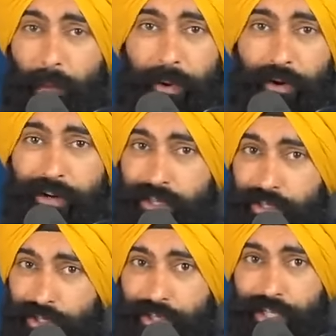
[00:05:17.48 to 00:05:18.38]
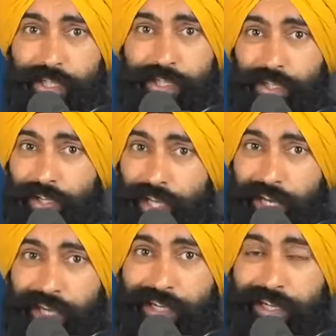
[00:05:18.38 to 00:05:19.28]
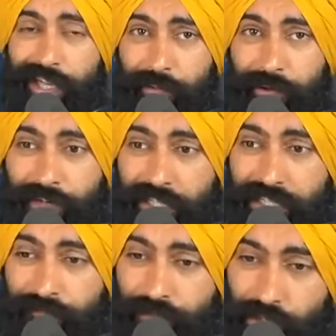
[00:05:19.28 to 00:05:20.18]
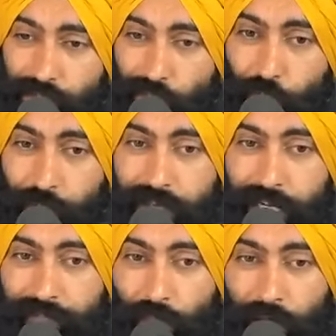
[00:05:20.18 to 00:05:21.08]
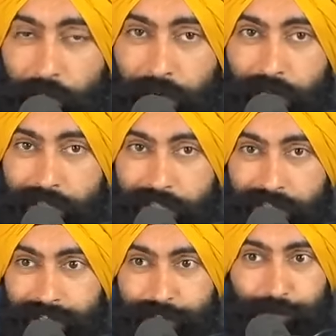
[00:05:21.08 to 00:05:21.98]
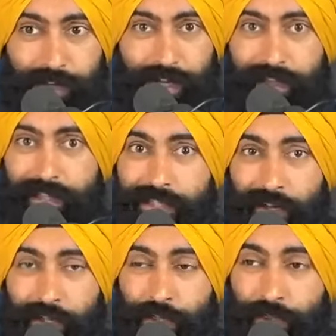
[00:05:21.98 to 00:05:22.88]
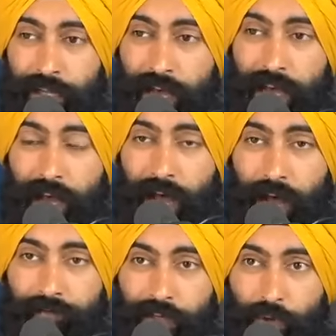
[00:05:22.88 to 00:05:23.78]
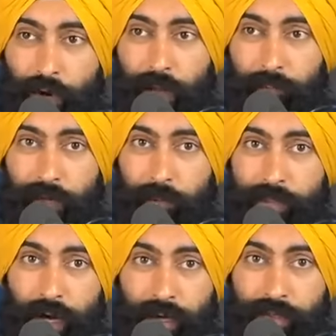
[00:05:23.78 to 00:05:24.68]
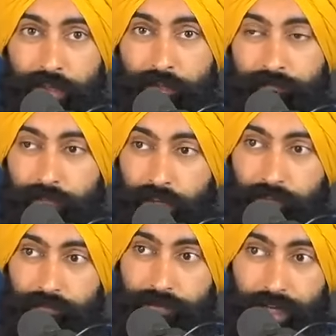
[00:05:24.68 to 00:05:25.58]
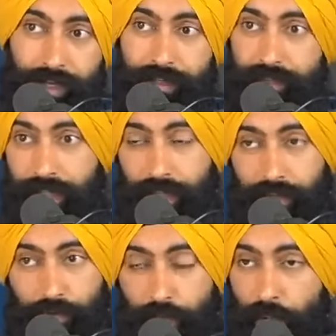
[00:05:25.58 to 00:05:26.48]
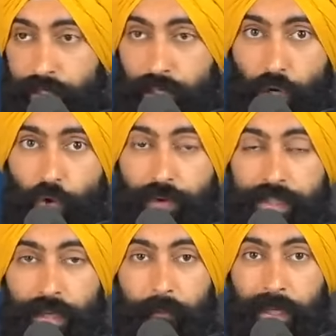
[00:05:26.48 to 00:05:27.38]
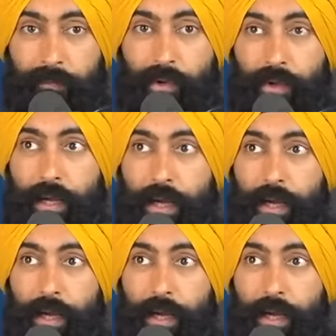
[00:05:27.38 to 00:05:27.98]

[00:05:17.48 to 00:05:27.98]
My parents are traditional Indian immigrants who told me that if I want to become successful in this country, I have to go out and become a doctor. And that is a good way to go for some people.